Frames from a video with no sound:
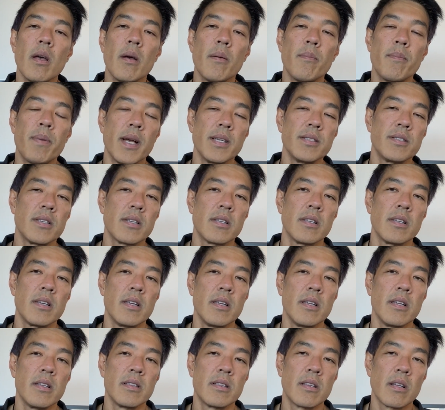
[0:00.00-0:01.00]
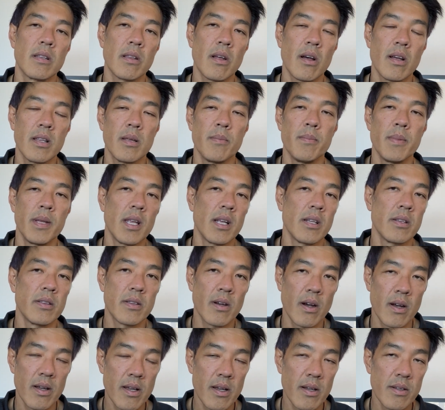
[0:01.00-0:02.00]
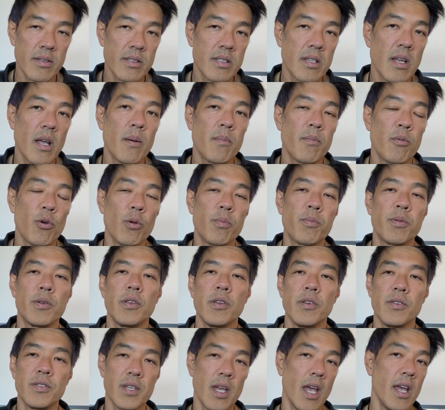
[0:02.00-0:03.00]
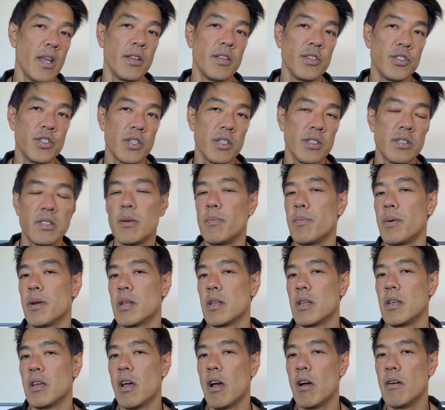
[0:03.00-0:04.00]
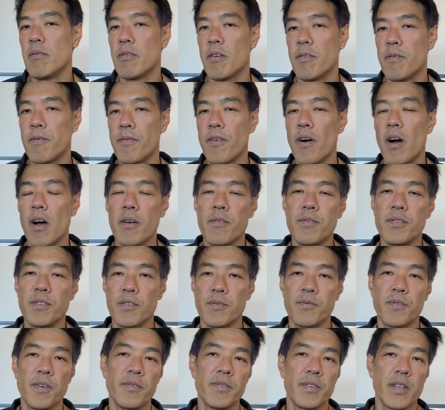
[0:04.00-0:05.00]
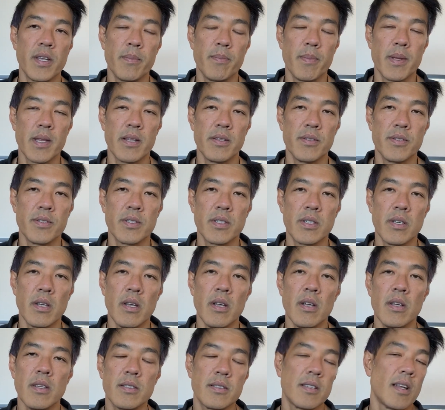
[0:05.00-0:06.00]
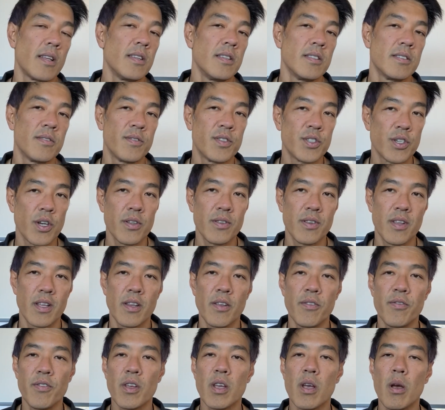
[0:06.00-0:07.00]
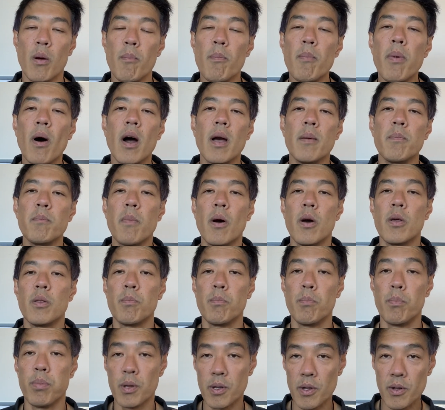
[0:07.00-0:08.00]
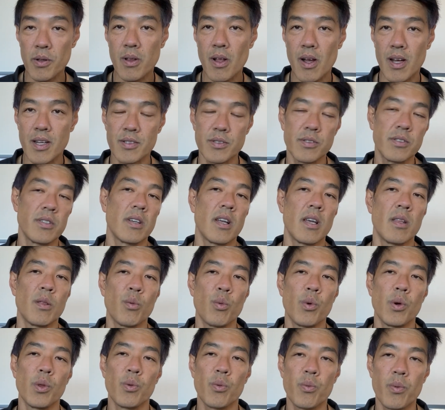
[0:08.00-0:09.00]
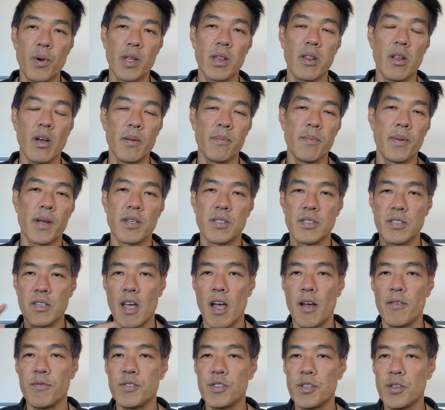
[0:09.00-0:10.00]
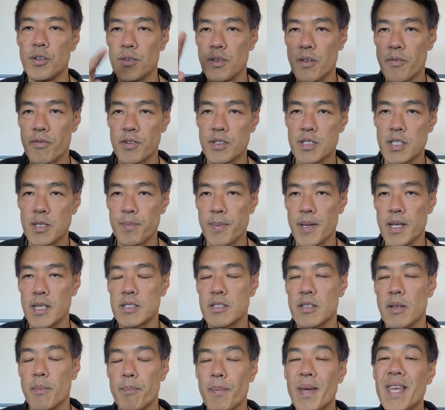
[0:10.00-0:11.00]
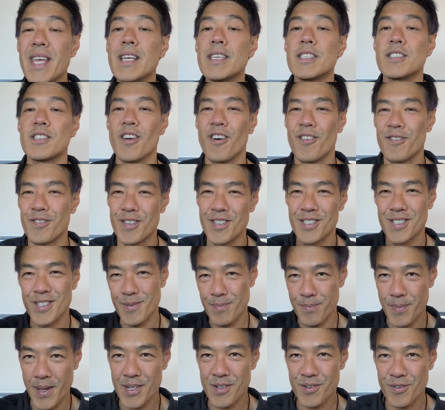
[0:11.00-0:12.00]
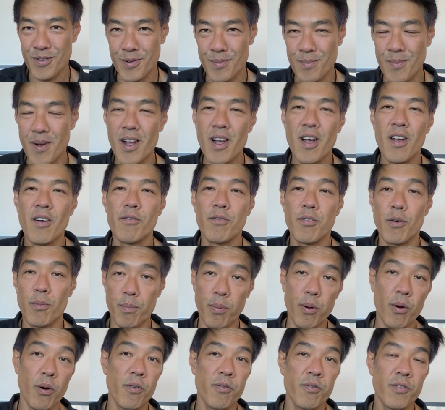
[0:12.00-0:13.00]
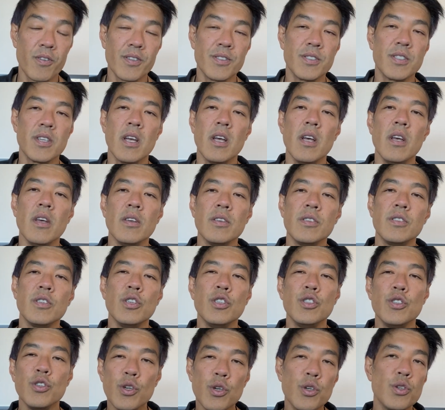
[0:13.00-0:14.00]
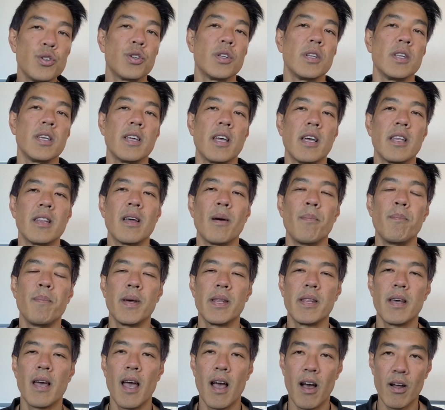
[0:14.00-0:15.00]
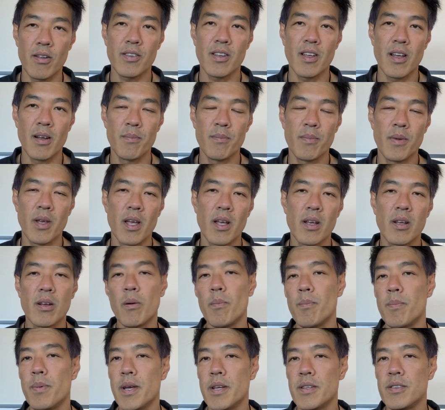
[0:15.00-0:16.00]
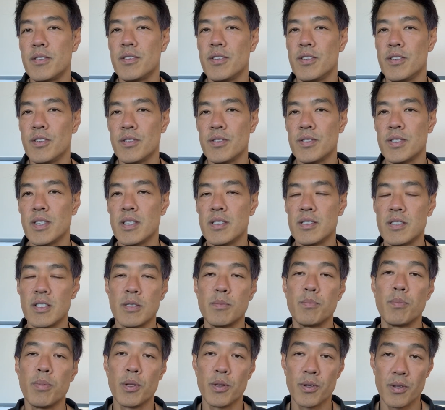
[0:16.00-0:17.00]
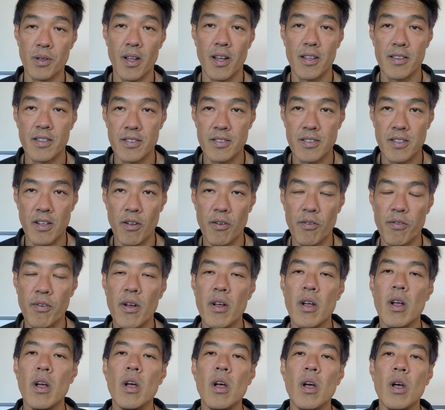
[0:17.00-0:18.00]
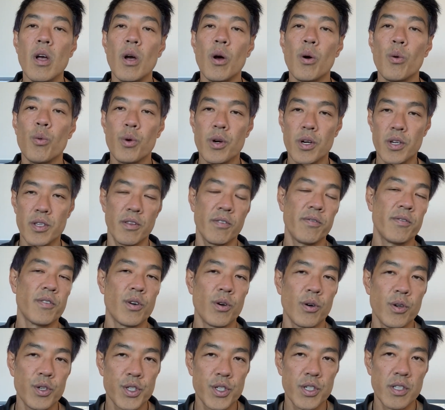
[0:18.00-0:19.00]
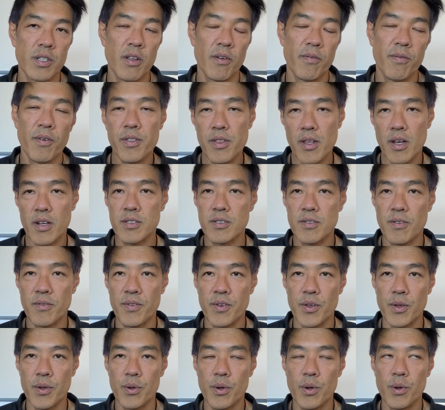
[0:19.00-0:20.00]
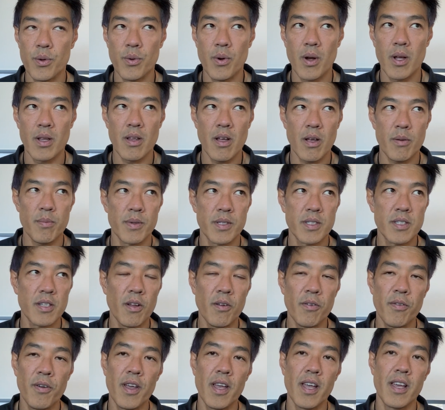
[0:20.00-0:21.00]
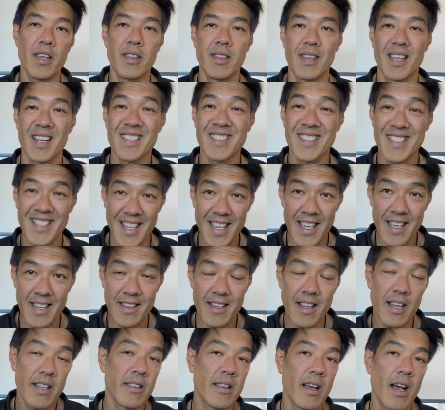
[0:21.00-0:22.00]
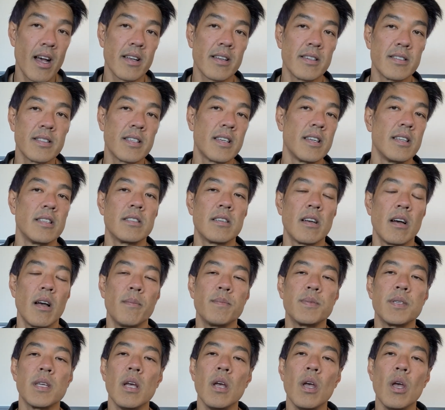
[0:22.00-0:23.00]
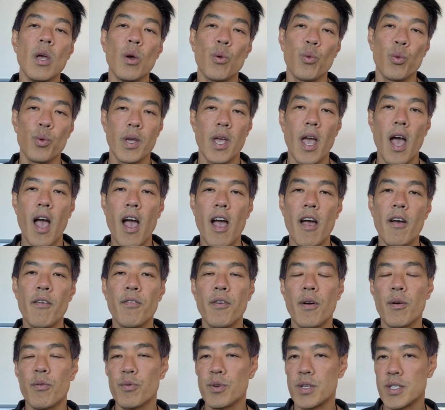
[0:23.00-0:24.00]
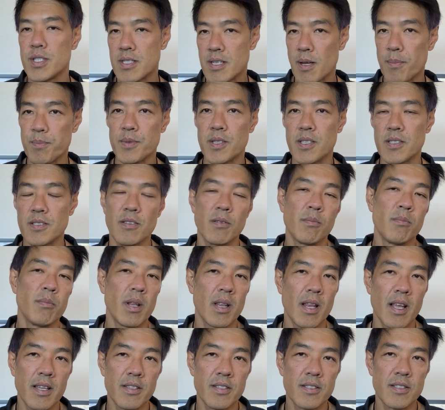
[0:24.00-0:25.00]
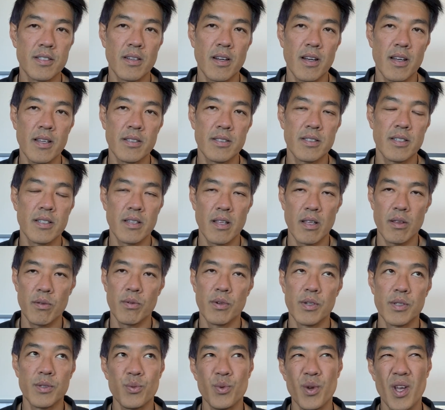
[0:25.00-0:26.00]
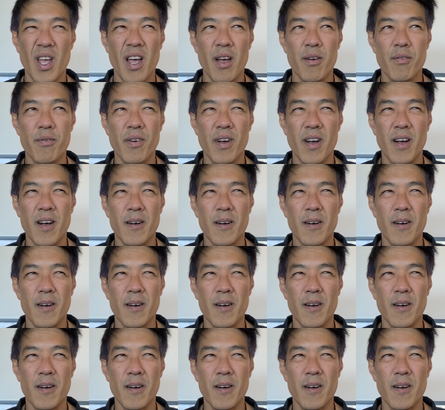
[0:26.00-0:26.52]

Basically, the light emitting diodes will produce energy typically over 5 to 15 minutes. Studies have shown that if you combine both blue light together with red light, because you have two different peaks of the spectrum for porphyrins, you usually get a better outcome compared to using just blue light itself. Word of caution, for those of you who are like myself, ethnic skin, darker skin types, we have receptors on melanocytes. In other words, we have